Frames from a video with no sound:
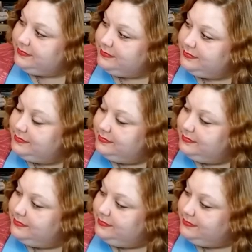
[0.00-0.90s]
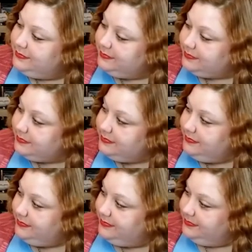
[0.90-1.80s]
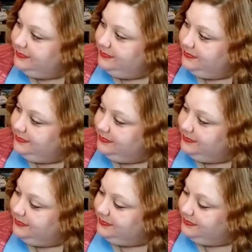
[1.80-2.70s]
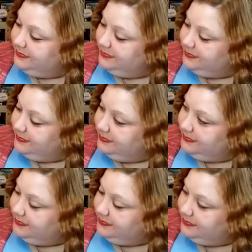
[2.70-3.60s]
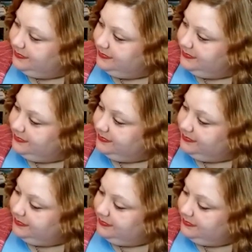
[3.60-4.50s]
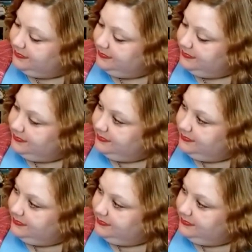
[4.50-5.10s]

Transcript: (not speaking)